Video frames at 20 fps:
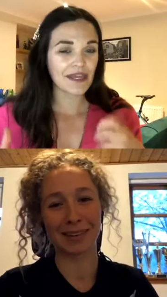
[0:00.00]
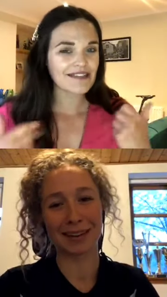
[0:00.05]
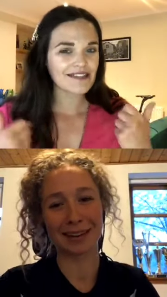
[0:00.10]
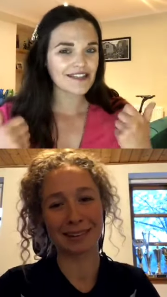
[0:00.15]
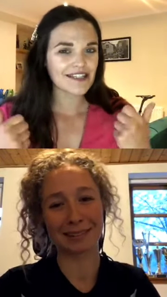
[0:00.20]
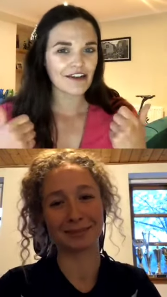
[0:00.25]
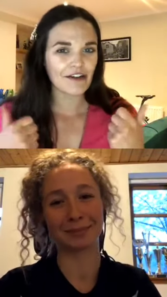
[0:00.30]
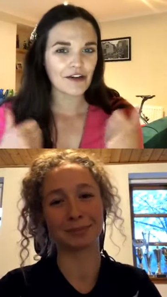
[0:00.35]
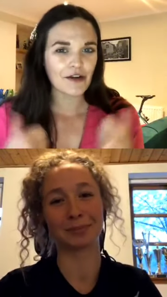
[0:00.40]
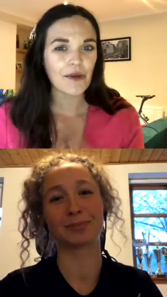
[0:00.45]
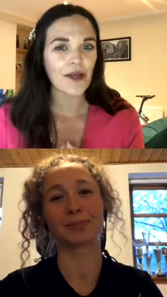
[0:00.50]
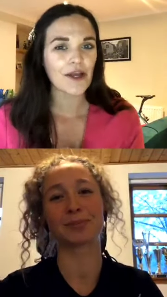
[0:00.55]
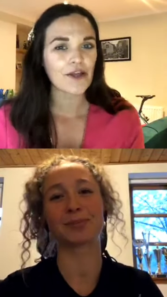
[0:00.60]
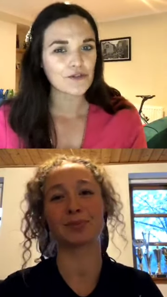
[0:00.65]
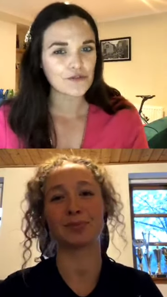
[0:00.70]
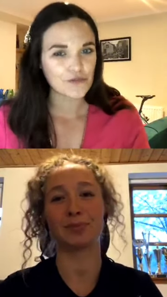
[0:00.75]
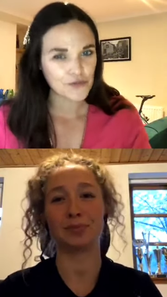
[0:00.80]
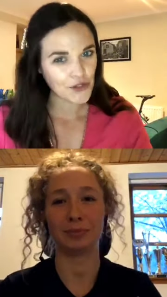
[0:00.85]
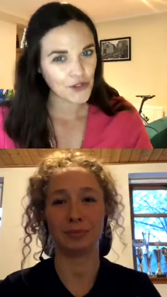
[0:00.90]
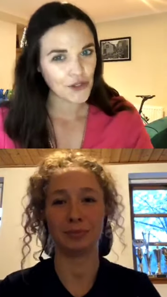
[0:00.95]
Speaker 1: there are quite a
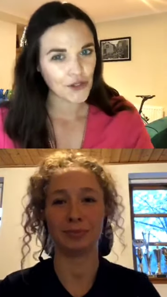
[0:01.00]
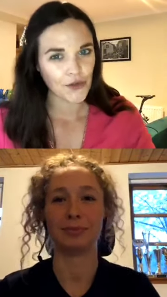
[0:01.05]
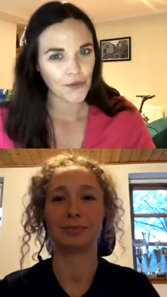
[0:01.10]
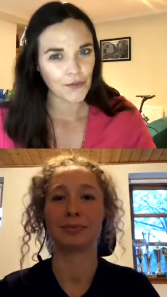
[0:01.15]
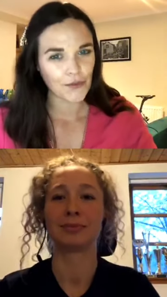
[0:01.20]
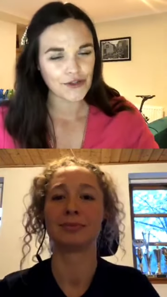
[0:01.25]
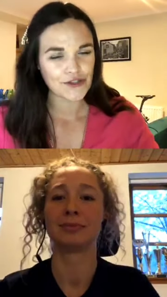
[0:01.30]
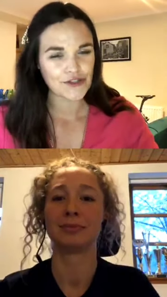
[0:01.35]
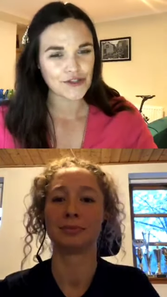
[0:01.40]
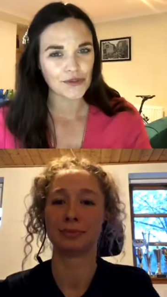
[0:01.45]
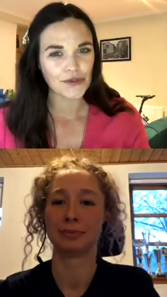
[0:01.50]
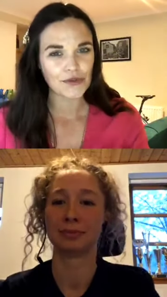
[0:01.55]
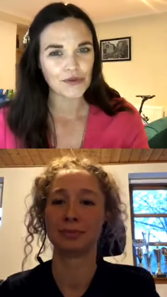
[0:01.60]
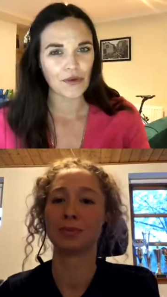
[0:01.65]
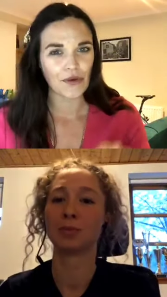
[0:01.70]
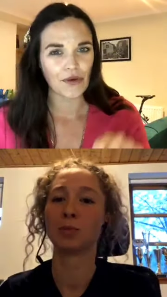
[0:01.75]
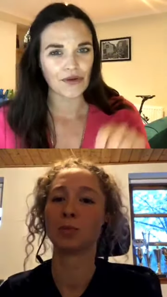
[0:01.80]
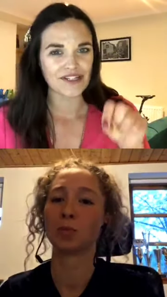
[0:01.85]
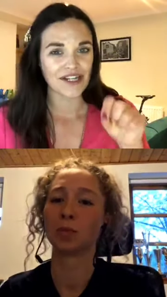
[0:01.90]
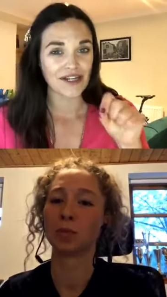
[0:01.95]
few, because you're all locked
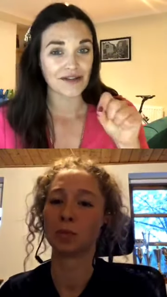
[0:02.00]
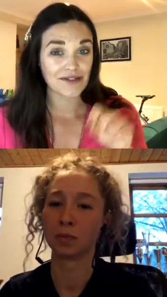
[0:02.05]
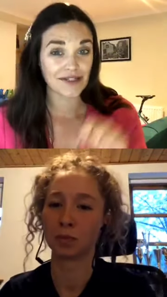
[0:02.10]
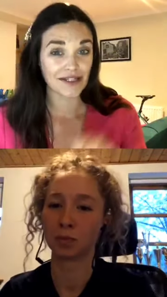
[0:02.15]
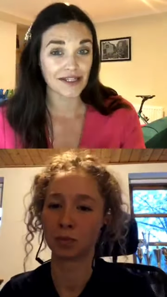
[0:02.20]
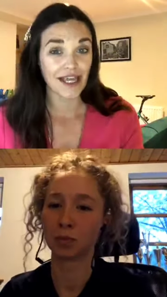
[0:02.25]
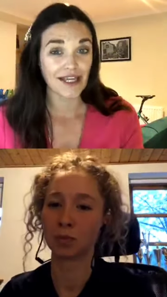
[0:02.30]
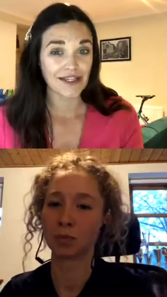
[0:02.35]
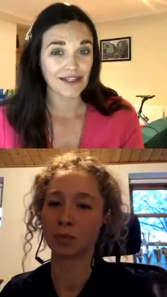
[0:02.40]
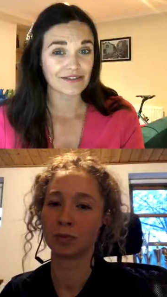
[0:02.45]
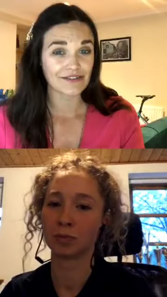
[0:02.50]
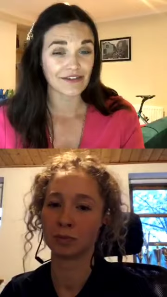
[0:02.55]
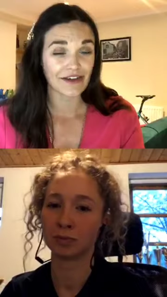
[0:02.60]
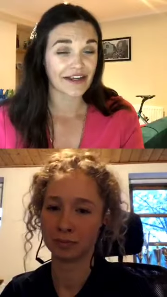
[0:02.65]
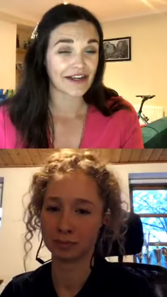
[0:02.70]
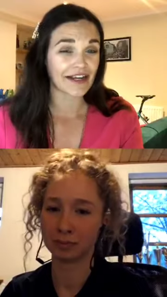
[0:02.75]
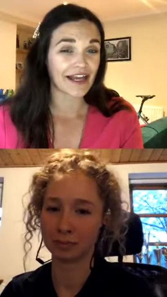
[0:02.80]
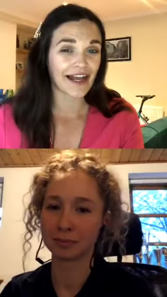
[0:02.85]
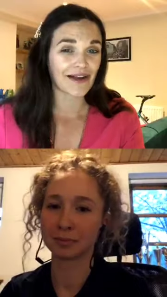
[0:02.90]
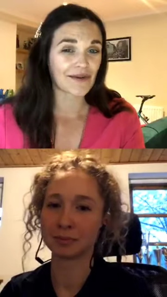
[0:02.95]
down together right
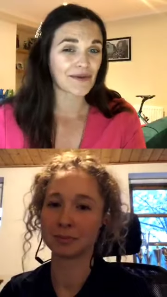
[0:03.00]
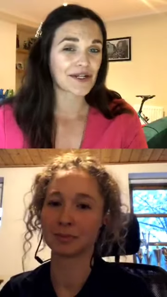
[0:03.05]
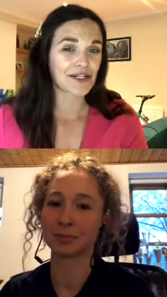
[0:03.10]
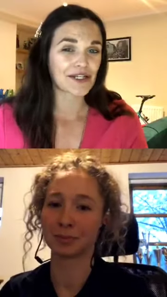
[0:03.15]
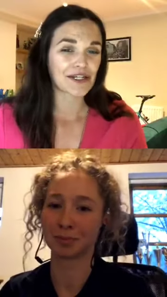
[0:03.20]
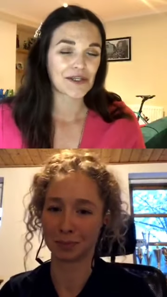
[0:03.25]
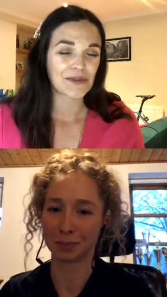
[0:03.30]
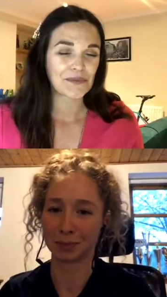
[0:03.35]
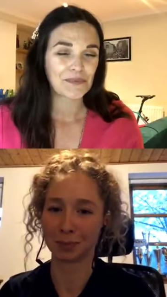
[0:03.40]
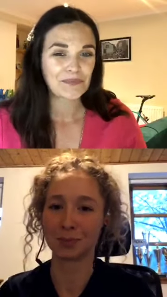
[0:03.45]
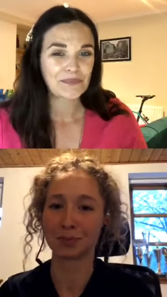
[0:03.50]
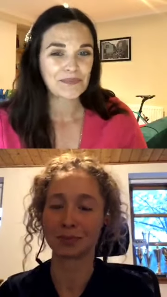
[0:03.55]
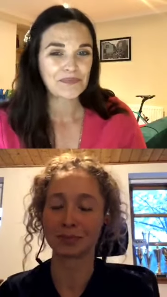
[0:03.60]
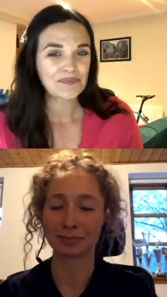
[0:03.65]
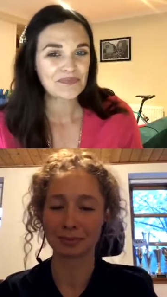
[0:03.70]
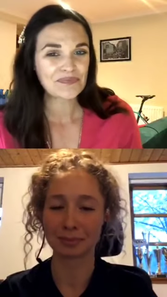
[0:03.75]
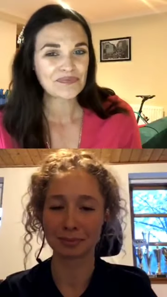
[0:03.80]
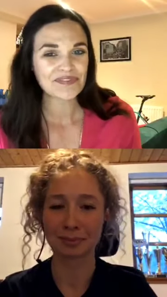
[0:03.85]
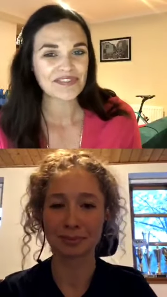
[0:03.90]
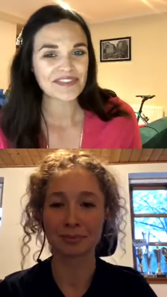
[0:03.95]
now, aren't you?
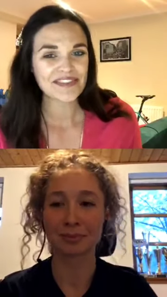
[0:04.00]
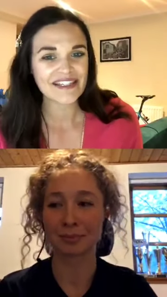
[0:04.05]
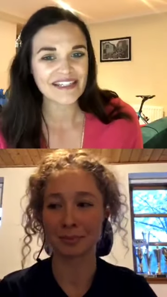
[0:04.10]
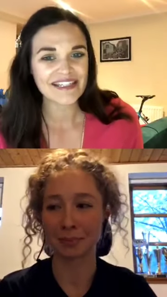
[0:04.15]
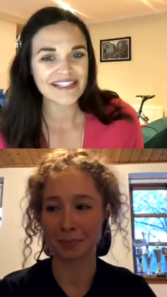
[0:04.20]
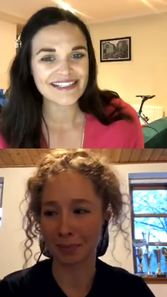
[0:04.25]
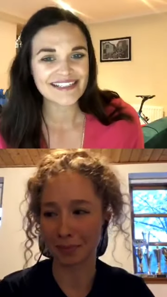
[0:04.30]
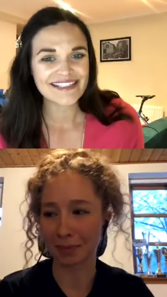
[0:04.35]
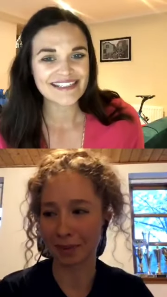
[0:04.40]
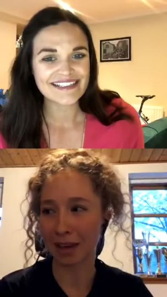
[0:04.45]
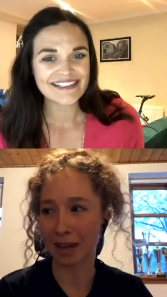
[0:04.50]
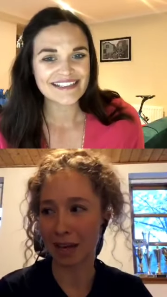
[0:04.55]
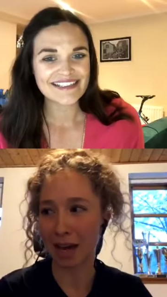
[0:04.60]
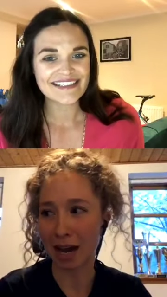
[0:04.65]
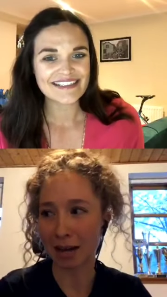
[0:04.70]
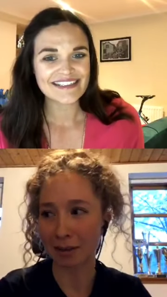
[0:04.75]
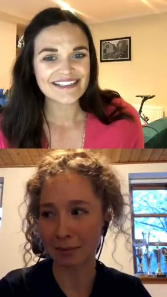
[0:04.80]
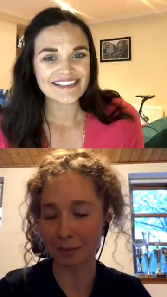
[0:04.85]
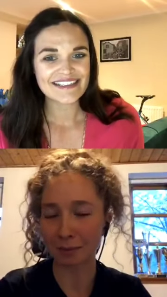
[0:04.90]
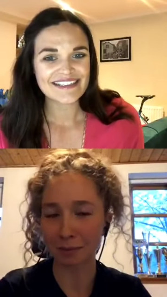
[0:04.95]
Speaker 2: Mm-hmm, yeah.
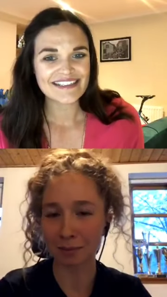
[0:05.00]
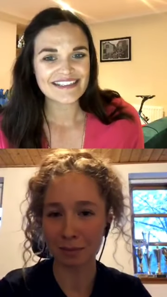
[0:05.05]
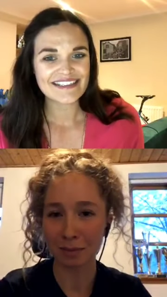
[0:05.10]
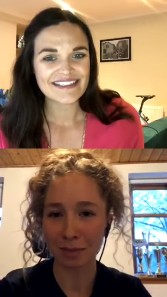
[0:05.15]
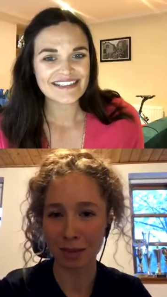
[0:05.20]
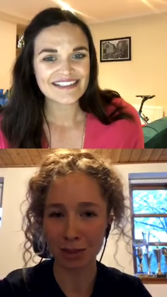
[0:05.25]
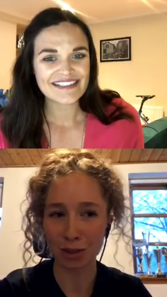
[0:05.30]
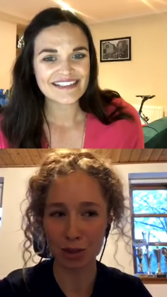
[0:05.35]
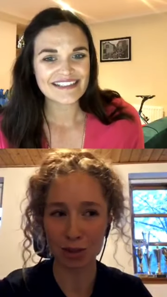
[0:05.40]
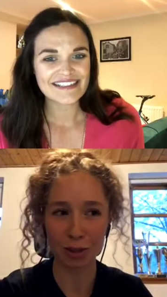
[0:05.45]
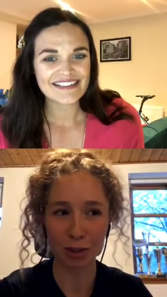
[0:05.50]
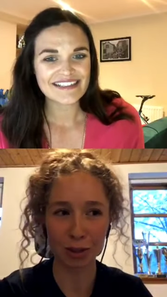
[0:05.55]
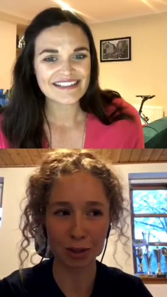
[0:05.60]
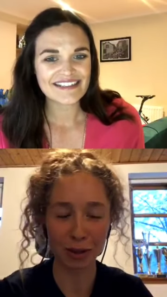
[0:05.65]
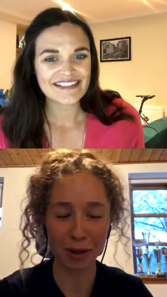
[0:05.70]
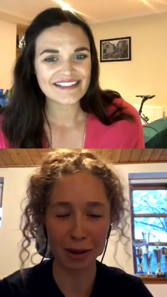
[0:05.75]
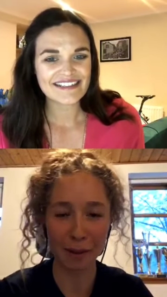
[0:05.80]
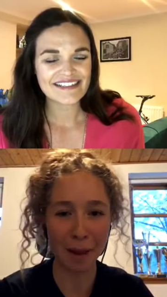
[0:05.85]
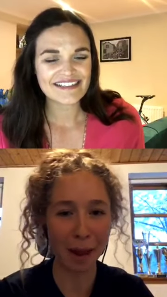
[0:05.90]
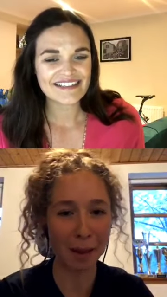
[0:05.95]
So
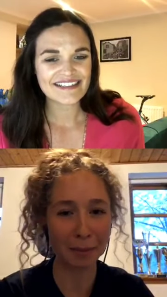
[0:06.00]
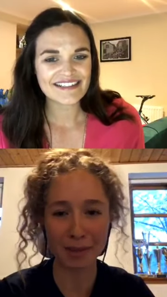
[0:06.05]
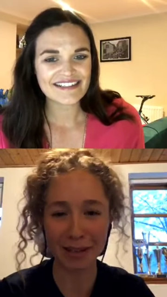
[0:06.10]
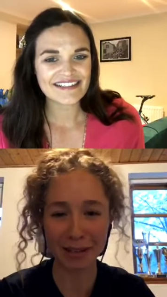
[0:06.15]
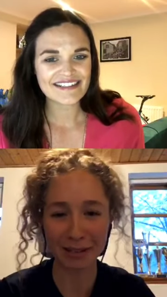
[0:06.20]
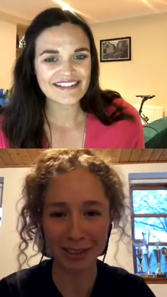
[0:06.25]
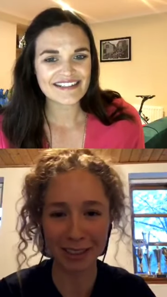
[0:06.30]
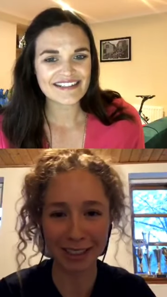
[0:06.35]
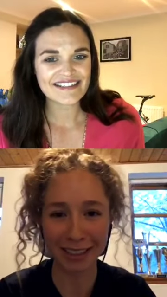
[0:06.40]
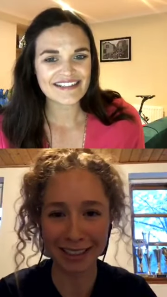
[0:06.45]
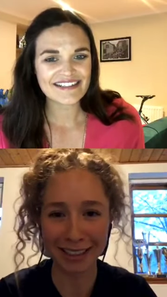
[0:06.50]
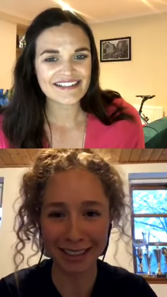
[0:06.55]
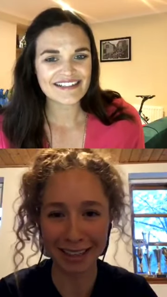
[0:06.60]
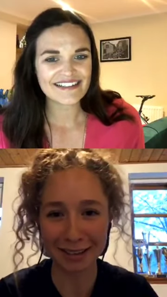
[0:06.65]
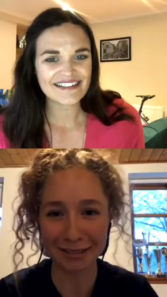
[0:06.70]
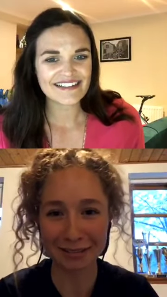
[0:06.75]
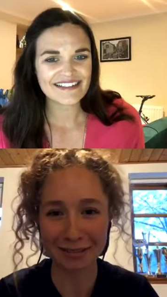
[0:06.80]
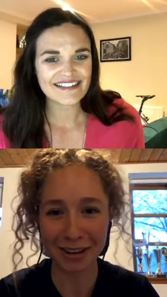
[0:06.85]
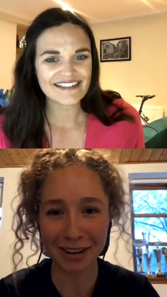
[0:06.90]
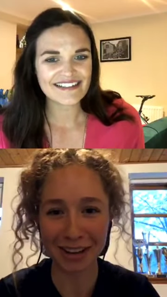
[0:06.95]
I'm definitely the
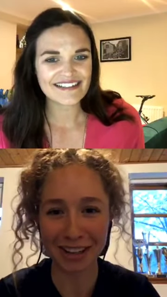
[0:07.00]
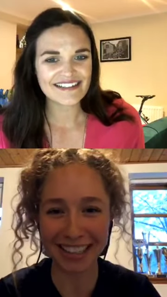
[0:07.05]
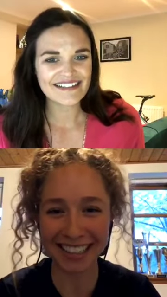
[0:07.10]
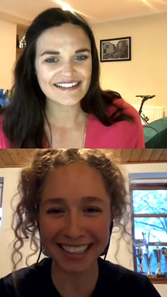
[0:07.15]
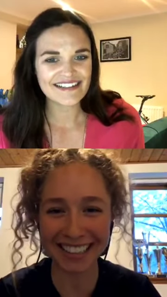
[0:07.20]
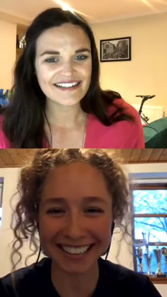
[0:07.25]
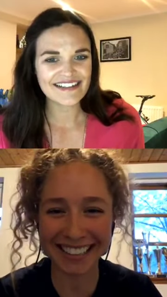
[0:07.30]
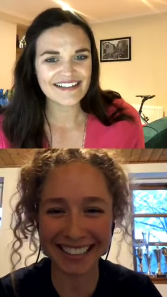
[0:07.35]
funniest.